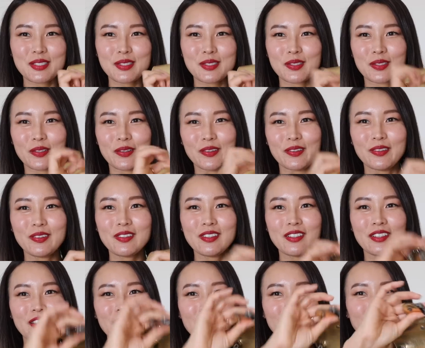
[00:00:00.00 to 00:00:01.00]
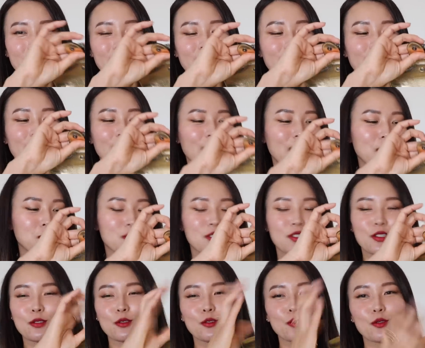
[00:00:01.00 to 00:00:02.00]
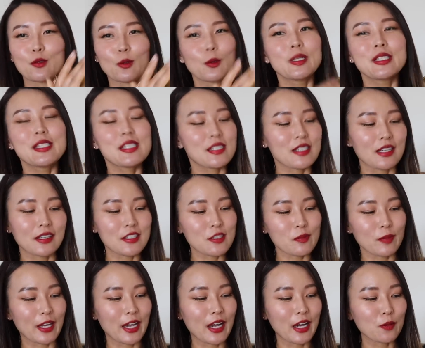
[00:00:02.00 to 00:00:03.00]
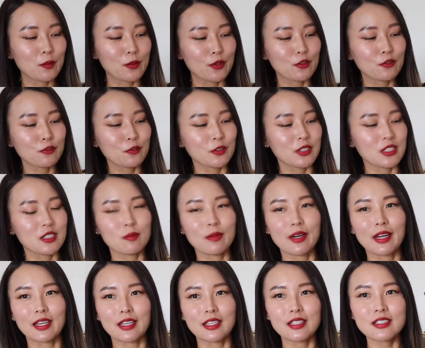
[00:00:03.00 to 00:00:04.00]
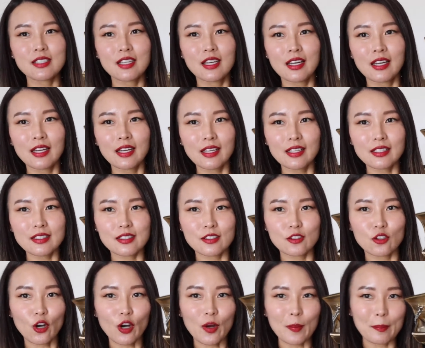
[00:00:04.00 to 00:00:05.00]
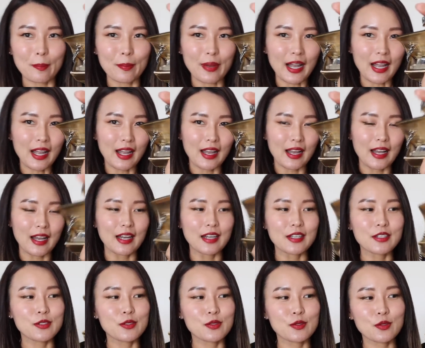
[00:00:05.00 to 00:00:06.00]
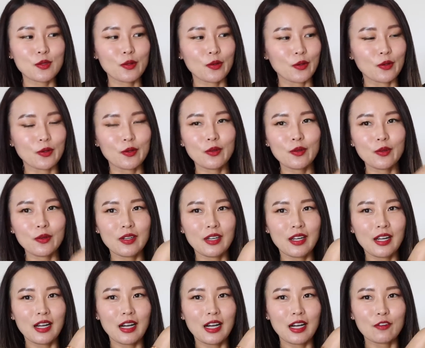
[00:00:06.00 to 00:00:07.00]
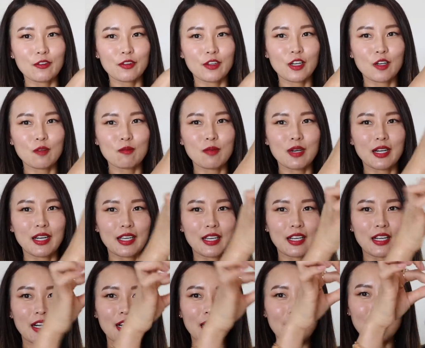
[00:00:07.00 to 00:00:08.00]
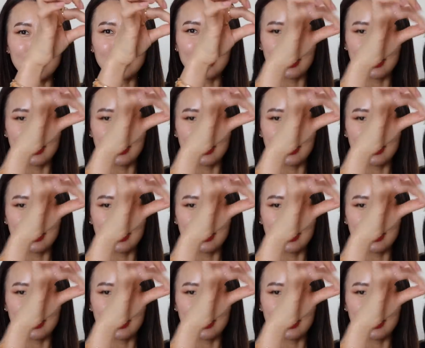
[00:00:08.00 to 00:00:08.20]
So, I'm still so stunned by how beautiful this bag is. It's not bad. So I've got my car